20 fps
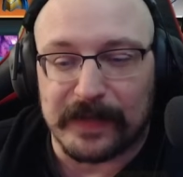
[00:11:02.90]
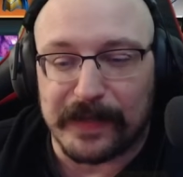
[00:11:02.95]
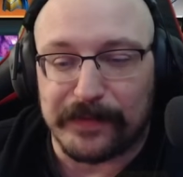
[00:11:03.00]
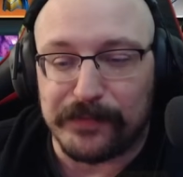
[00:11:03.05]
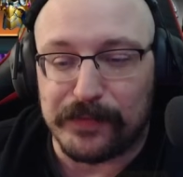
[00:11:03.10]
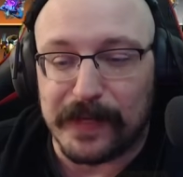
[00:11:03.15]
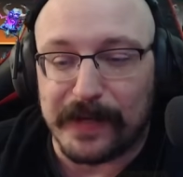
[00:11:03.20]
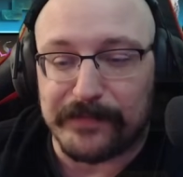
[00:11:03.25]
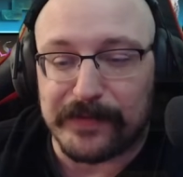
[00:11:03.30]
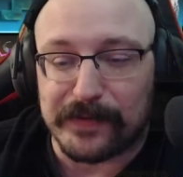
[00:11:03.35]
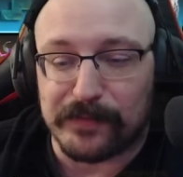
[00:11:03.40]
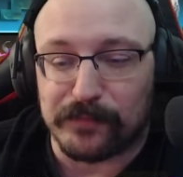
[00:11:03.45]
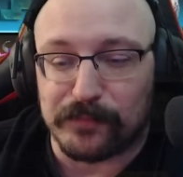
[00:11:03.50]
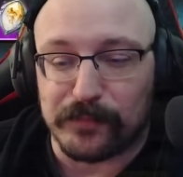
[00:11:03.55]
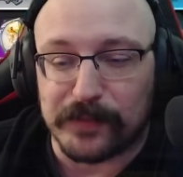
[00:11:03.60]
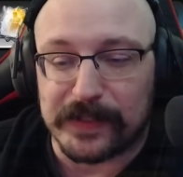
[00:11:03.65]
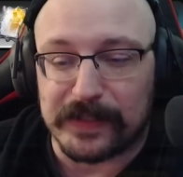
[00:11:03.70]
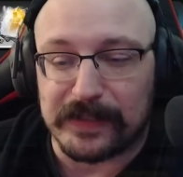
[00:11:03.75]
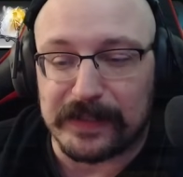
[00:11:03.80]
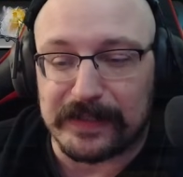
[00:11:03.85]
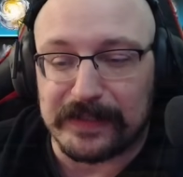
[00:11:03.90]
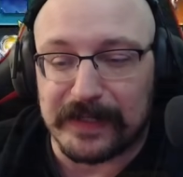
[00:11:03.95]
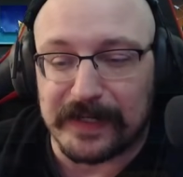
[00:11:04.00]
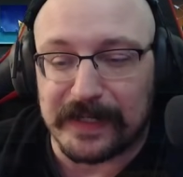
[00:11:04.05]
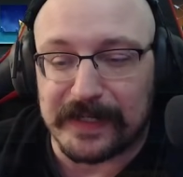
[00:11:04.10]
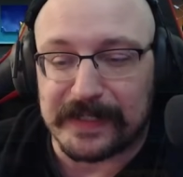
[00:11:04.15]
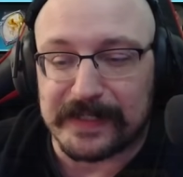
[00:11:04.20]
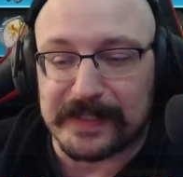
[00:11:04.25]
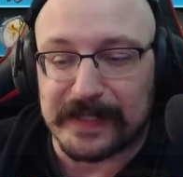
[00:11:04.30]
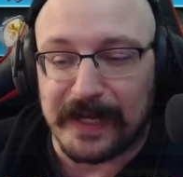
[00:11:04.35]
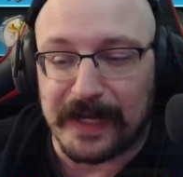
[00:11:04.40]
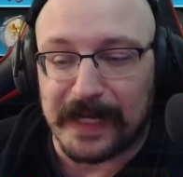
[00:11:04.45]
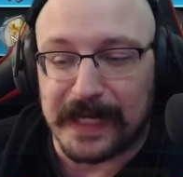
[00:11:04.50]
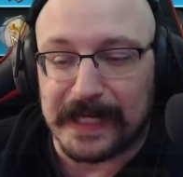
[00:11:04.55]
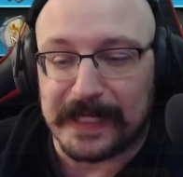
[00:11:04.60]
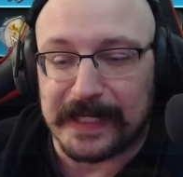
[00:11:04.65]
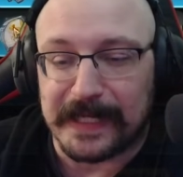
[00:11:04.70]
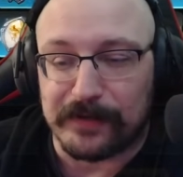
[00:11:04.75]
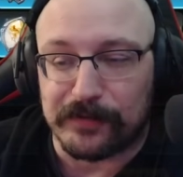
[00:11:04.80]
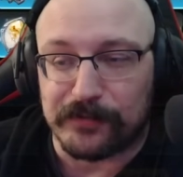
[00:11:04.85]
If you have a really nice
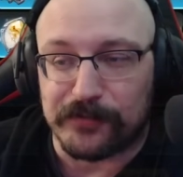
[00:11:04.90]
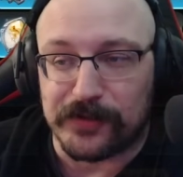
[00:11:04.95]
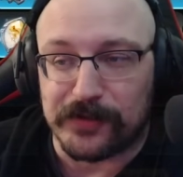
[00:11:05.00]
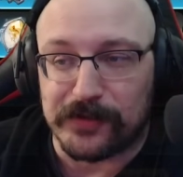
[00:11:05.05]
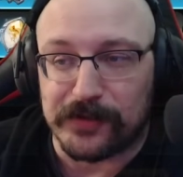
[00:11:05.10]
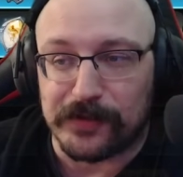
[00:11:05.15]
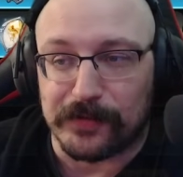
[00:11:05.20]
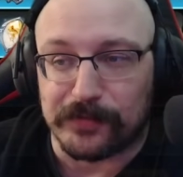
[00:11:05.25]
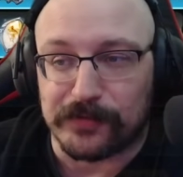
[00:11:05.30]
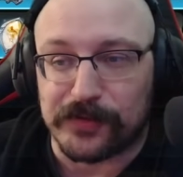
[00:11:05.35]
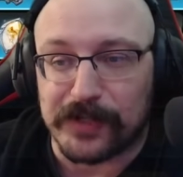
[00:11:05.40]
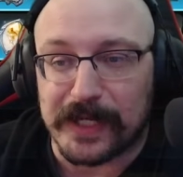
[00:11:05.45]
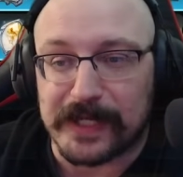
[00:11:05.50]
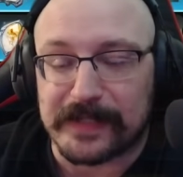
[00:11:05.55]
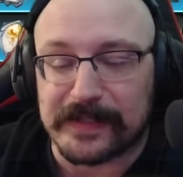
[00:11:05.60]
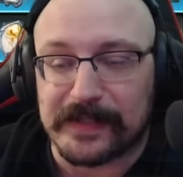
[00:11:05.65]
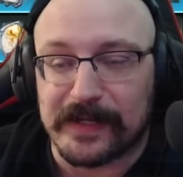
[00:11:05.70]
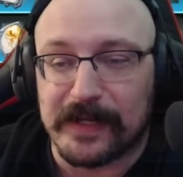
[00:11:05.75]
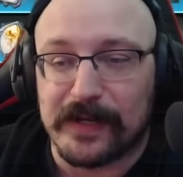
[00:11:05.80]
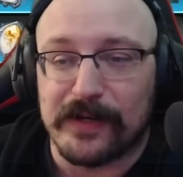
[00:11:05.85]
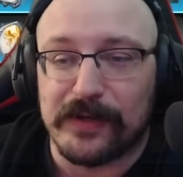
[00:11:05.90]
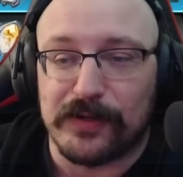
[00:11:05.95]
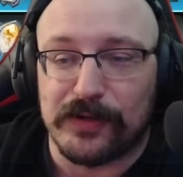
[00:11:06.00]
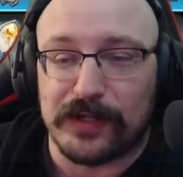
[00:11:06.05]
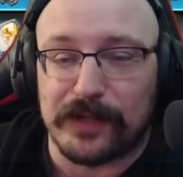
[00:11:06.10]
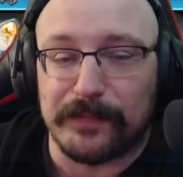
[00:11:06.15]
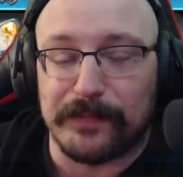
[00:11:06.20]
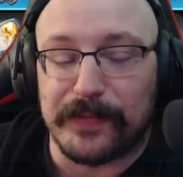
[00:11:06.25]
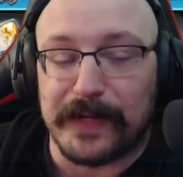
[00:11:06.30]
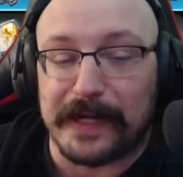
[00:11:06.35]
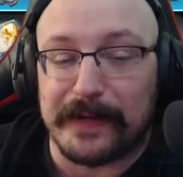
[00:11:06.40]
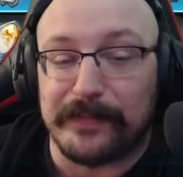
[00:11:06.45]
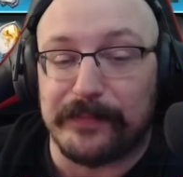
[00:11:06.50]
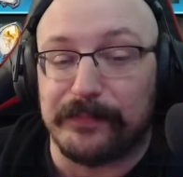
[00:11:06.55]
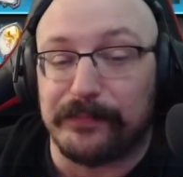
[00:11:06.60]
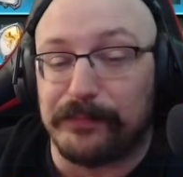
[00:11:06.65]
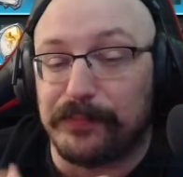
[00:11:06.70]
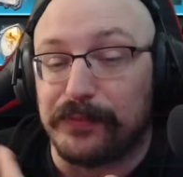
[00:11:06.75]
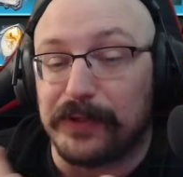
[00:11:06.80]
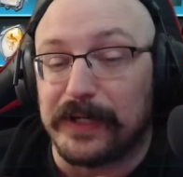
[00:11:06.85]
high energy shield chest, you can pay,
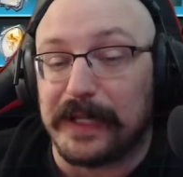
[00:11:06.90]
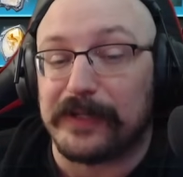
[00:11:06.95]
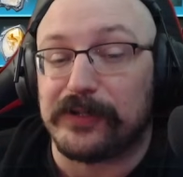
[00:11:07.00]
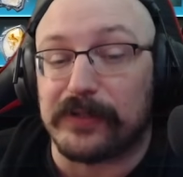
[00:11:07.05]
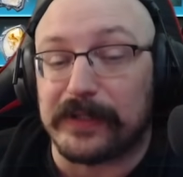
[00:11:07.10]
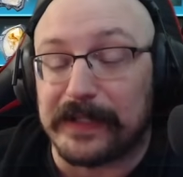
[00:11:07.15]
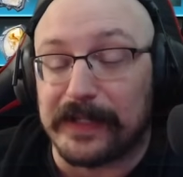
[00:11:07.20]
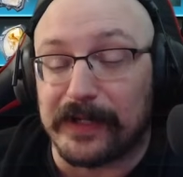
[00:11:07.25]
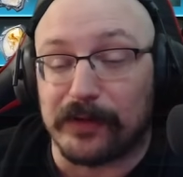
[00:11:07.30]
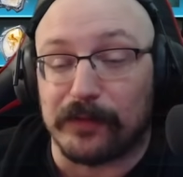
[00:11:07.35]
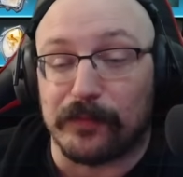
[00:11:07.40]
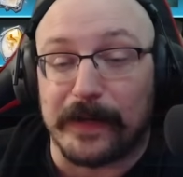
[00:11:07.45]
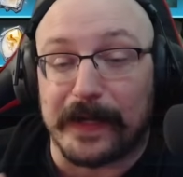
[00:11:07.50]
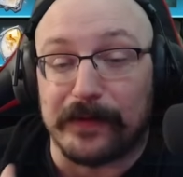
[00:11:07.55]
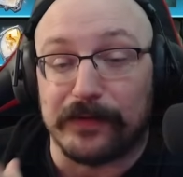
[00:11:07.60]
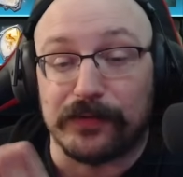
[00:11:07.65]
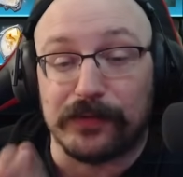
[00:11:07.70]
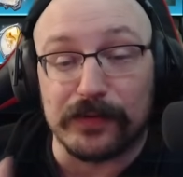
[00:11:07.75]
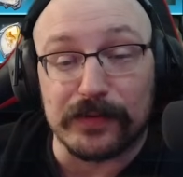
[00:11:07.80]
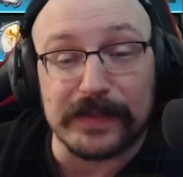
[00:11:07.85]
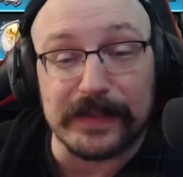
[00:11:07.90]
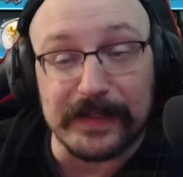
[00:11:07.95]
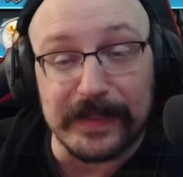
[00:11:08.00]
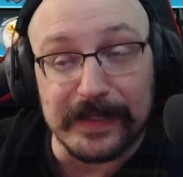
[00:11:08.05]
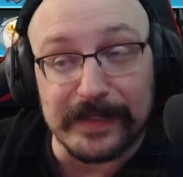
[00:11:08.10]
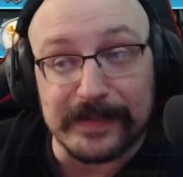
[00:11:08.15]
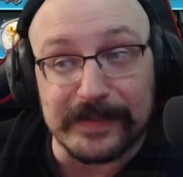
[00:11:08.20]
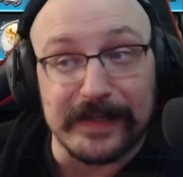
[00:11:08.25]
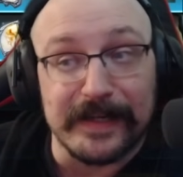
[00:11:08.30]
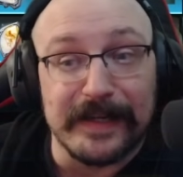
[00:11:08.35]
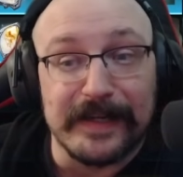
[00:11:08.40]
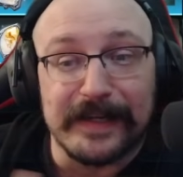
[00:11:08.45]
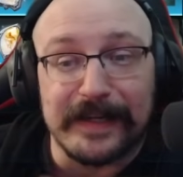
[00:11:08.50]
potentially get around using this.